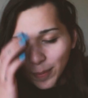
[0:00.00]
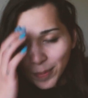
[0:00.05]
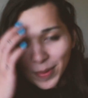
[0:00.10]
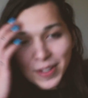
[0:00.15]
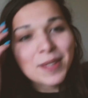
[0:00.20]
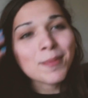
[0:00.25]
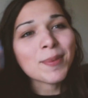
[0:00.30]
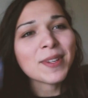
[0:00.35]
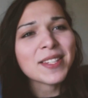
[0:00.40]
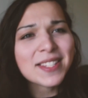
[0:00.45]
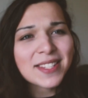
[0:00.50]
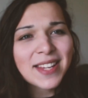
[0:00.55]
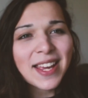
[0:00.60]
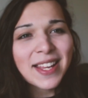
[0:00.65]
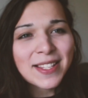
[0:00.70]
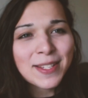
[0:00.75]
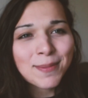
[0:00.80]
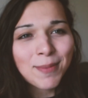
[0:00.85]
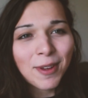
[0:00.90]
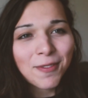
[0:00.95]
But
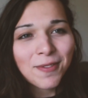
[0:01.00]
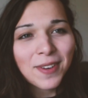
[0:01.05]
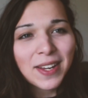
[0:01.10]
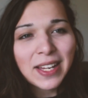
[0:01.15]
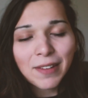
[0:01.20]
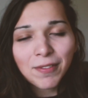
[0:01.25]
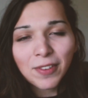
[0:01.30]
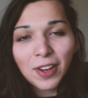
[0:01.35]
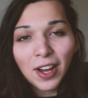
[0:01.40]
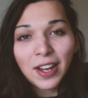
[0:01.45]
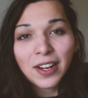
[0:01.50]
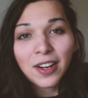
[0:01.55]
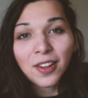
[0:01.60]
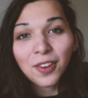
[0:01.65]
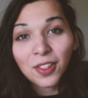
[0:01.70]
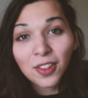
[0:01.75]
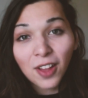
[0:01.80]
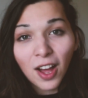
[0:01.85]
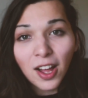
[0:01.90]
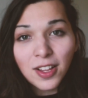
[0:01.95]
since my feet have gotten a
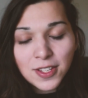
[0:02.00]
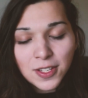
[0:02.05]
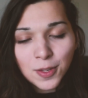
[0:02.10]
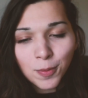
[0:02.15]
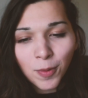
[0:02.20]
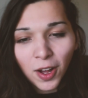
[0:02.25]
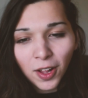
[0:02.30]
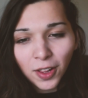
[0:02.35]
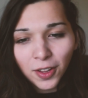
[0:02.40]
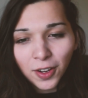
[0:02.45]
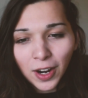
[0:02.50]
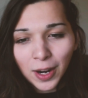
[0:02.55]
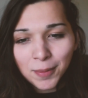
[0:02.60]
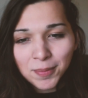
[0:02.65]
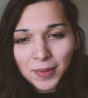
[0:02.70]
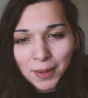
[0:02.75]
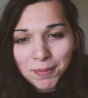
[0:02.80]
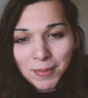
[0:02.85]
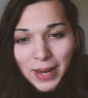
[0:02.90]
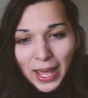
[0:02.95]
lot smaller,
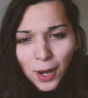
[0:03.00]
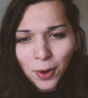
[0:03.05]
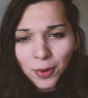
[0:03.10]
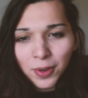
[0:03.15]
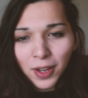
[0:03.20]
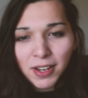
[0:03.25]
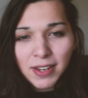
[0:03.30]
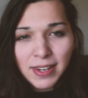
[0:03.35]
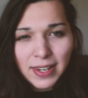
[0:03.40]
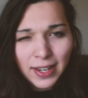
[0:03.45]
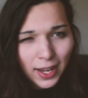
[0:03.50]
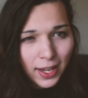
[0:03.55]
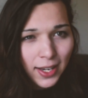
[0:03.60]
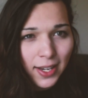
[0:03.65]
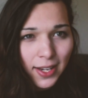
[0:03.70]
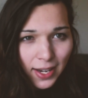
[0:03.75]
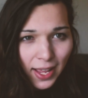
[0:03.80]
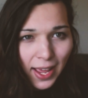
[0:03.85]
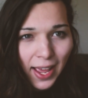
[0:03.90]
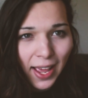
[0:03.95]
I'm now a
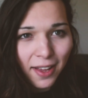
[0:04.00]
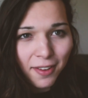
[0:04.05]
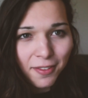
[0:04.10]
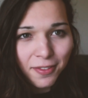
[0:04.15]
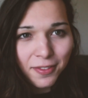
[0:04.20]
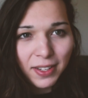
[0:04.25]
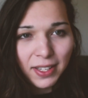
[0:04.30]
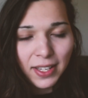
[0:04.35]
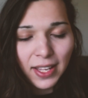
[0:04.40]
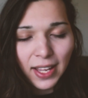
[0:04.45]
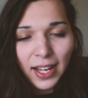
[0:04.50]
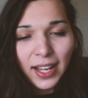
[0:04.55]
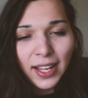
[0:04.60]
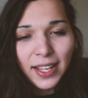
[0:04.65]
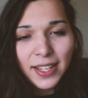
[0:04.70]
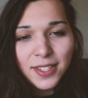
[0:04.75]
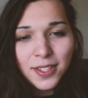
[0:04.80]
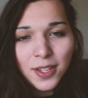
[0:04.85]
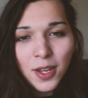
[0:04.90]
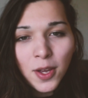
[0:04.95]
9.5 in
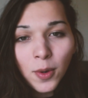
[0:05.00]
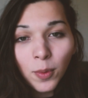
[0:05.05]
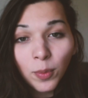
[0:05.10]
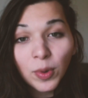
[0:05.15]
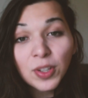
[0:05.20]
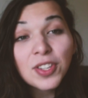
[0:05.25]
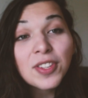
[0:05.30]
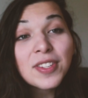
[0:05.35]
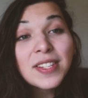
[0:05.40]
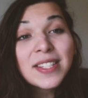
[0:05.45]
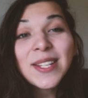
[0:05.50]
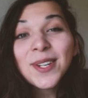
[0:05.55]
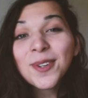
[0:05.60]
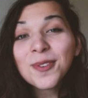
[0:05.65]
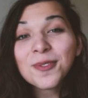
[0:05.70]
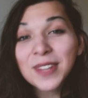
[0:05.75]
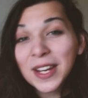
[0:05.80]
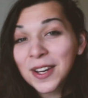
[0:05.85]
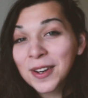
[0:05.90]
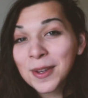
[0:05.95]
guys, which is
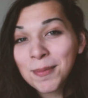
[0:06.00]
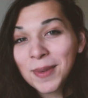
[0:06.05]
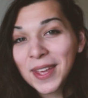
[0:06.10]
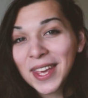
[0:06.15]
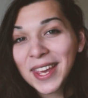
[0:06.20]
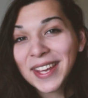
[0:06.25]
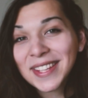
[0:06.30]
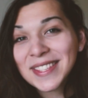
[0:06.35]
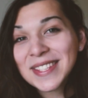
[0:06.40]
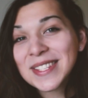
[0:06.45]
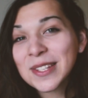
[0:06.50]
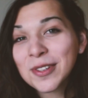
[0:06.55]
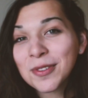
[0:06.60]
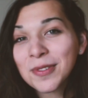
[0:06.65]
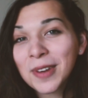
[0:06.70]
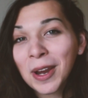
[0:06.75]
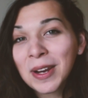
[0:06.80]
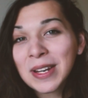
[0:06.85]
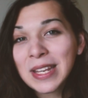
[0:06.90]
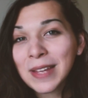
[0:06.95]
still very big and still
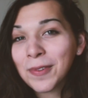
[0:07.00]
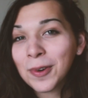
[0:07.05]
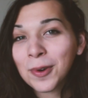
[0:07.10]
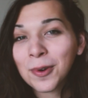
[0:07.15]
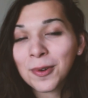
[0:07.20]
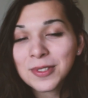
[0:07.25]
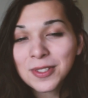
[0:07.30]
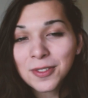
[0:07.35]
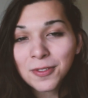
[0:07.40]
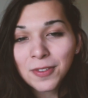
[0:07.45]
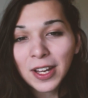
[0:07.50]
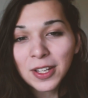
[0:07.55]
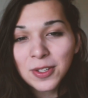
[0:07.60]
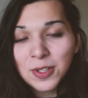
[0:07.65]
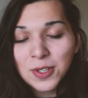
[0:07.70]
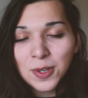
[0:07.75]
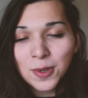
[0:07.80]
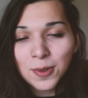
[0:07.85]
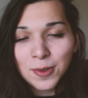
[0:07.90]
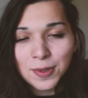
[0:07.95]
very difficult to
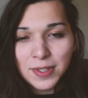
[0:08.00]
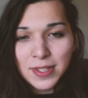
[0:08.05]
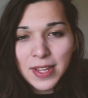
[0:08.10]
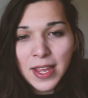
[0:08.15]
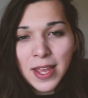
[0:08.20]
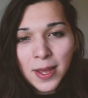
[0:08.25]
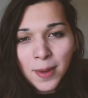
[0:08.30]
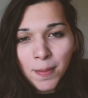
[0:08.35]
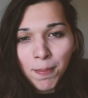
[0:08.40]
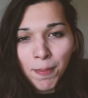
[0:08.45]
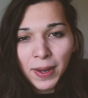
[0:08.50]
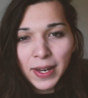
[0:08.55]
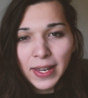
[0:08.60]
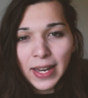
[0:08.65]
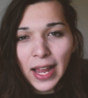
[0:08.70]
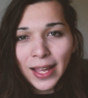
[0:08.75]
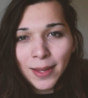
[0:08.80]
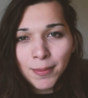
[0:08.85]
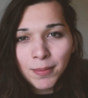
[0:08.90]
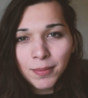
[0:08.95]
find shoes,
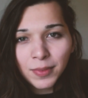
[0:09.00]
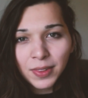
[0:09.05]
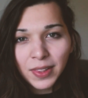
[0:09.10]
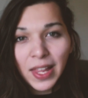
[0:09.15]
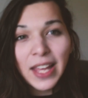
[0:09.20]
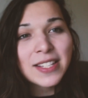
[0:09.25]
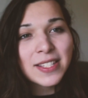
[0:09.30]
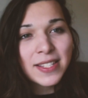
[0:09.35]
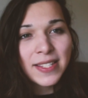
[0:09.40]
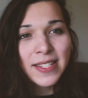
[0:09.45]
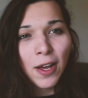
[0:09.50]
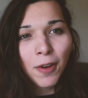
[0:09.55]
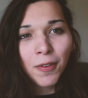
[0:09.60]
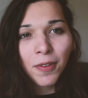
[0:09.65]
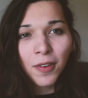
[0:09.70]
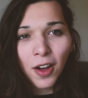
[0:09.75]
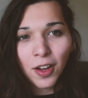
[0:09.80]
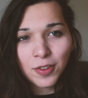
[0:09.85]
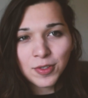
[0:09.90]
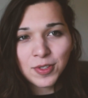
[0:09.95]
but I'm less
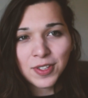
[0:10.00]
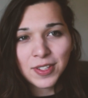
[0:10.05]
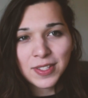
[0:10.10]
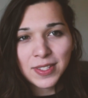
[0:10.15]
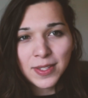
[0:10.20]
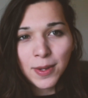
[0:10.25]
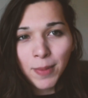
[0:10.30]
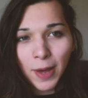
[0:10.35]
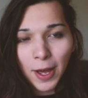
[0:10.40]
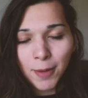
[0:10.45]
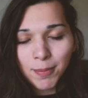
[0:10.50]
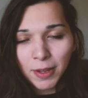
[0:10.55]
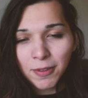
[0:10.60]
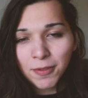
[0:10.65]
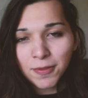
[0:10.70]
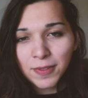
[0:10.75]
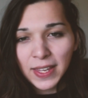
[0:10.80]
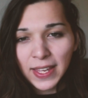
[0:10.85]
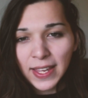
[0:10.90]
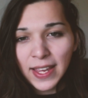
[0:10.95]
self-conscious about my
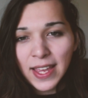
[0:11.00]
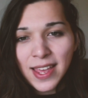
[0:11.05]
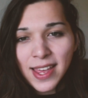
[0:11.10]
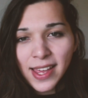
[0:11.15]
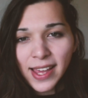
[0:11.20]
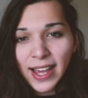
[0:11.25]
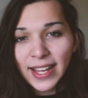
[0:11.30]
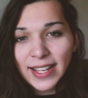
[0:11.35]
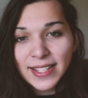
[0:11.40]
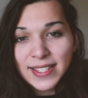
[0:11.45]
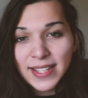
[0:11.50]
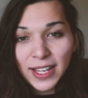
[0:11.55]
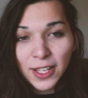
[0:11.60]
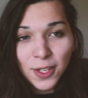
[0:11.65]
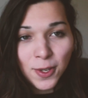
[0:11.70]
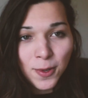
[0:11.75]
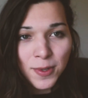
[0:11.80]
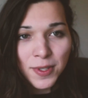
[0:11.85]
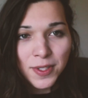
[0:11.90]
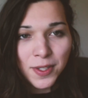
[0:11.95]
feet as I
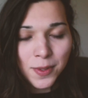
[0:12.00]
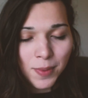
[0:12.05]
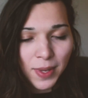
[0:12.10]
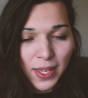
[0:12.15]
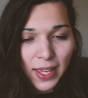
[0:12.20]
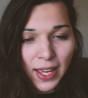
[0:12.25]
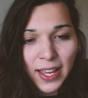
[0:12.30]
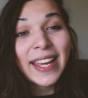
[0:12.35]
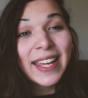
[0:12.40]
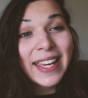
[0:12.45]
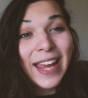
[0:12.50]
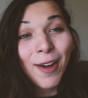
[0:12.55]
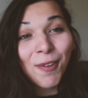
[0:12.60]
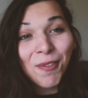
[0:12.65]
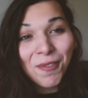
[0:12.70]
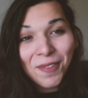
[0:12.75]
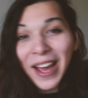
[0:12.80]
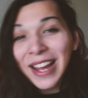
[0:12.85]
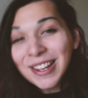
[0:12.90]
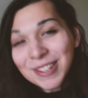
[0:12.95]
used to be. I can
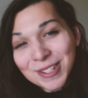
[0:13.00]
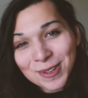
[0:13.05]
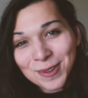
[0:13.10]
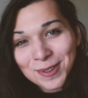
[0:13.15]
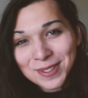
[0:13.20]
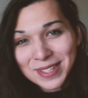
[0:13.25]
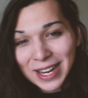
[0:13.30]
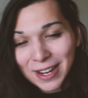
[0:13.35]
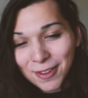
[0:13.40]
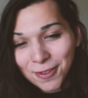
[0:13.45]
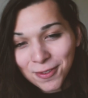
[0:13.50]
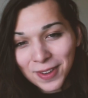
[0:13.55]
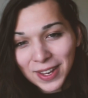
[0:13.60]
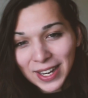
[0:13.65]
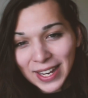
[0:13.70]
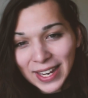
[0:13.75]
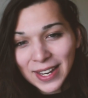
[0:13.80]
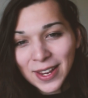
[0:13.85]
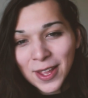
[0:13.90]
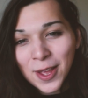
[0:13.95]
now find shoes that I
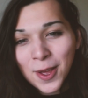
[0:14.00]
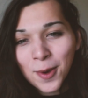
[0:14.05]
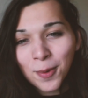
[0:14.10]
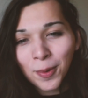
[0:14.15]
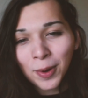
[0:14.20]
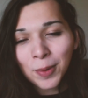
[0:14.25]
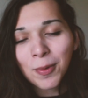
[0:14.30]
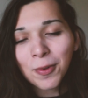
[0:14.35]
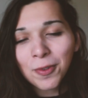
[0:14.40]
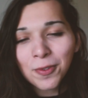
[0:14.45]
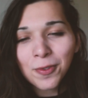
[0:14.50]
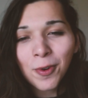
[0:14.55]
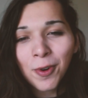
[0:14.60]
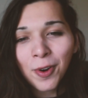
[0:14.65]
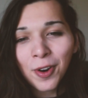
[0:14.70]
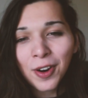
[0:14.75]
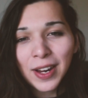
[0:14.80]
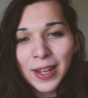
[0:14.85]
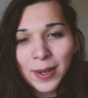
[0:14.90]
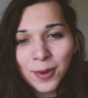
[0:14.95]
fit in, when
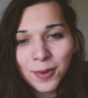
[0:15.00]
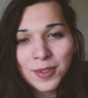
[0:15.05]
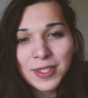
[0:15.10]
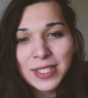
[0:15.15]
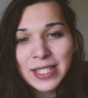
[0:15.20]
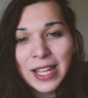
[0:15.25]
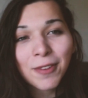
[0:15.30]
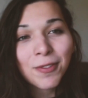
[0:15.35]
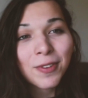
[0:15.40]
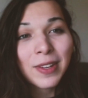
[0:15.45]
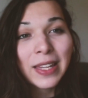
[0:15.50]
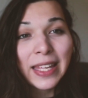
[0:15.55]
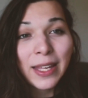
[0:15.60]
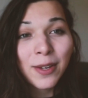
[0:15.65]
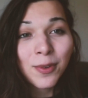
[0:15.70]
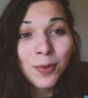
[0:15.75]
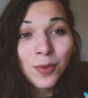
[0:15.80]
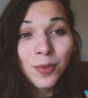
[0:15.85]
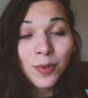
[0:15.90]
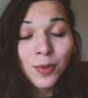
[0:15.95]
before it was
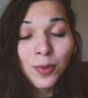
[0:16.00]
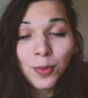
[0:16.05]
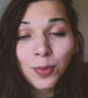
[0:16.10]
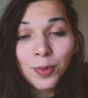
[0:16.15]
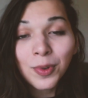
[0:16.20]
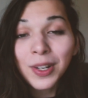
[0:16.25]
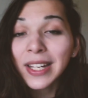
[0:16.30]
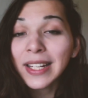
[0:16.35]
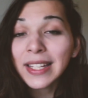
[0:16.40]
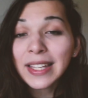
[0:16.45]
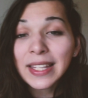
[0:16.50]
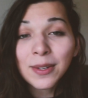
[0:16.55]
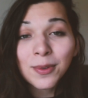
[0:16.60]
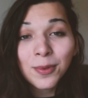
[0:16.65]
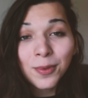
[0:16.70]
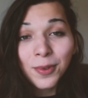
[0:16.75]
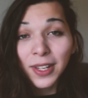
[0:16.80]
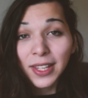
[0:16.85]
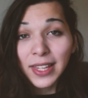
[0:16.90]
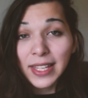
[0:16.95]
definitely really,
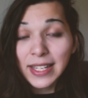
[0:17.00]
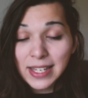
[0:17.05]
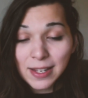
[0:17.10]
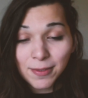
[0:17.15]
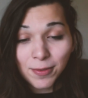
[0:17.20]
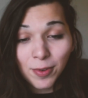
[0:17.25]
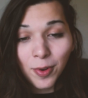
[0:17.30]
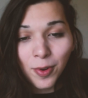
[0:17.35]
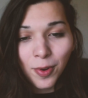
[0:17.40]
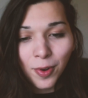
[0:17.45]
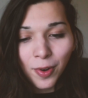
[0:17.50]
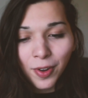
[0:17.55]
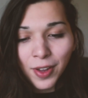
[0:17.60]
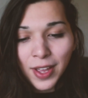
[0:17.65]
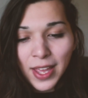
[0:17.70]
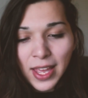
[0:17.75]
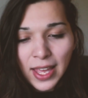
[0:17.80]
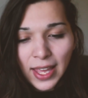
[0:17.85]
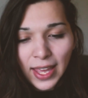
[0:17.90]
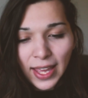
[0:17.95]
really
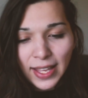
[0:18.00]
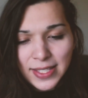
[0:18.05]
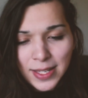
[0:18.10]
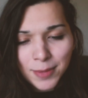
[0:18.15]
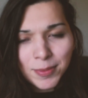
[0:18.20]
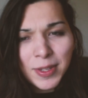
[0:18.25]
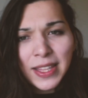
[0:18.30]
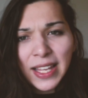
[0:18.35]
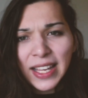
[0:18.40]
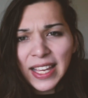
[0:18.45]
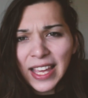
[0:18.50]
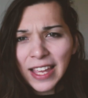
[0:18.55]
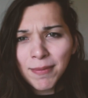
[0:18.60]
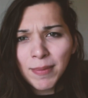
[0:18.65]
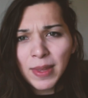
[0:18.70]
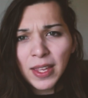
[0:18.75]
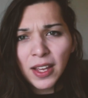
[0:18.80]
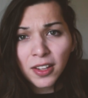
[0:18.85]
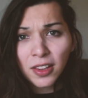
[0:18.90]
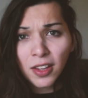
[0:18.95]
difficult, and something that gave
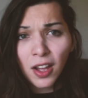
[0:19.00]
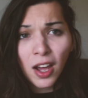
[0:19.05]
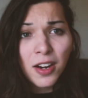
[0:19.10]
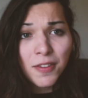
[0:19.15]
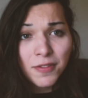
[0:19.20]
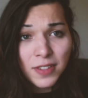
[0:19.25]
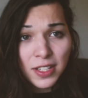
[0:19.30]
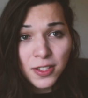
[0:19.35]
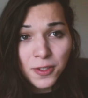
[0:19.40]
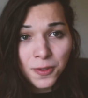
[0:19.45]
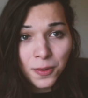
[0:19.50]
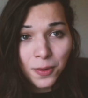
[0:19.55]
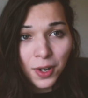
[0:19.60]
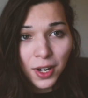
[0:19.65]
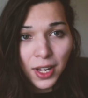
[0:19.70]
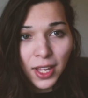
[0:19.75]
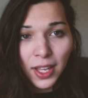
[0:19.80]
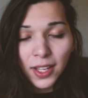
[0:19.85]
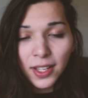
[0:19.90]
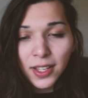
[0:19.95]
me a lot of
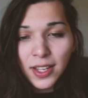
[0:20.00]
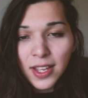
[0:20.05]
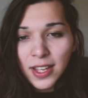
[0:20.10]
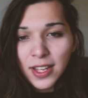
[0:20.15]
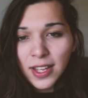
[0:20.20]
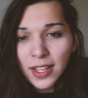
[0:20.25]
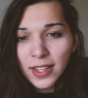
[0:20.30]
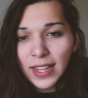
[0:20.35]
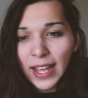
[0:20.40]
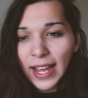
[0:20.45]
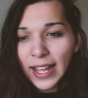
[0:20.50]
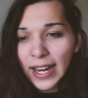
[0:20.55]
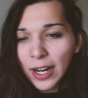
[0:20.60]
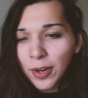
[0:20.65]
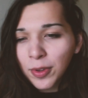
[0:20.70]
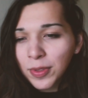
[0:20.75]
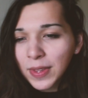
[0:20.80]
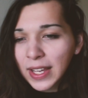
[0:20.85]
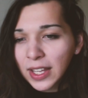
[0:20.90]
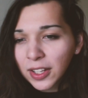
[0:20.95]
dysphoria that I
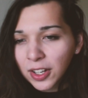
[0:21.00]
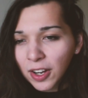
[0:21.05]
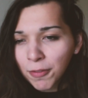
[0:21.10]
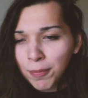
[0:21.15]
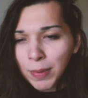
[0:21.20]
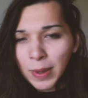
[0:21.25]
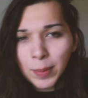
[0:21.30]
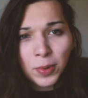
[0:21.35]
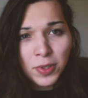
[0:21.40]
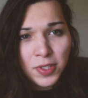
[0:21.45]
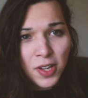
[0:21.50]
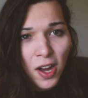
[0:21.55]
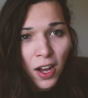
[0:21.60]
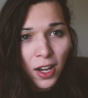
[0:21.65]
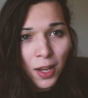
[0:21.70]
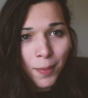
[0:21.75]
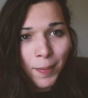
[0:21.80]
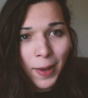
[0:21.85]
don't think enough people talk